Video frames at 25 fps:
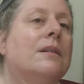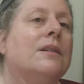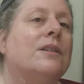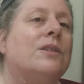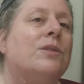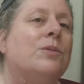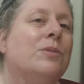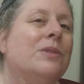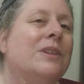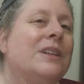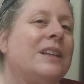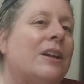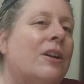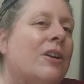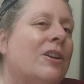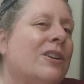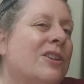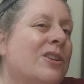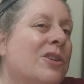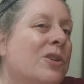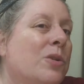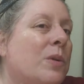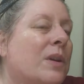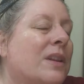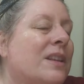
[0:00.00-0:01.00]
it's really hard
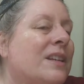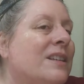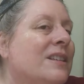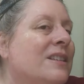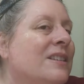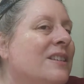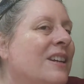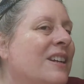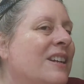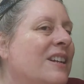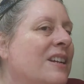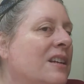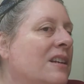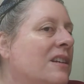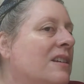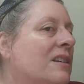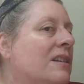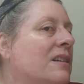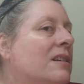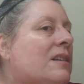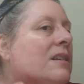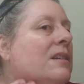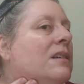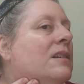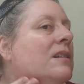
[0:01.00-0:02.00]
to do on this side.
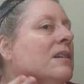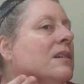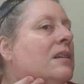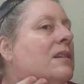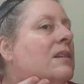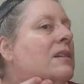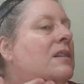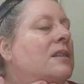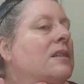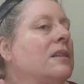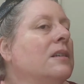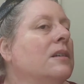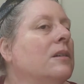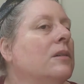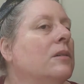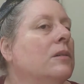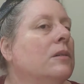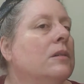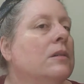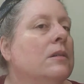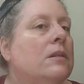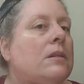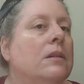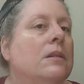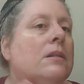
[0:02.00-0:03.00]
So
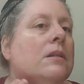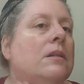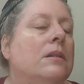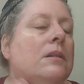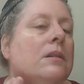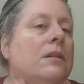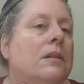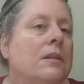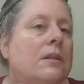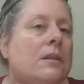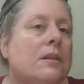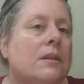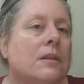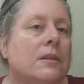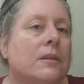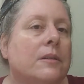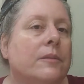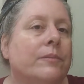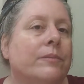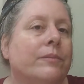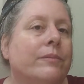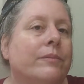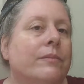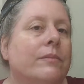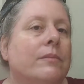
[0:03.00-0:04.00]
let's
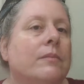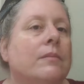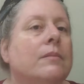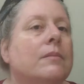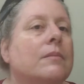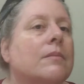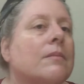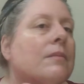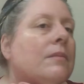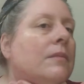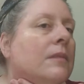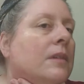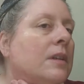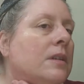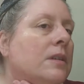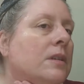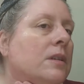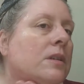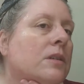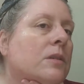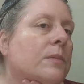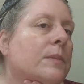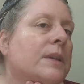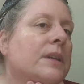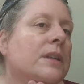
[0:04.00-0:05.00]

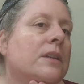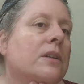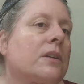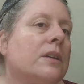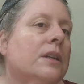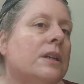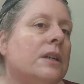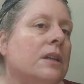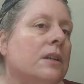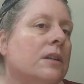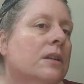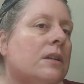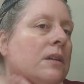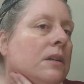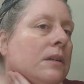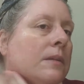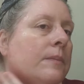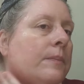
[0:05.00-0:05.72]
use my other hand.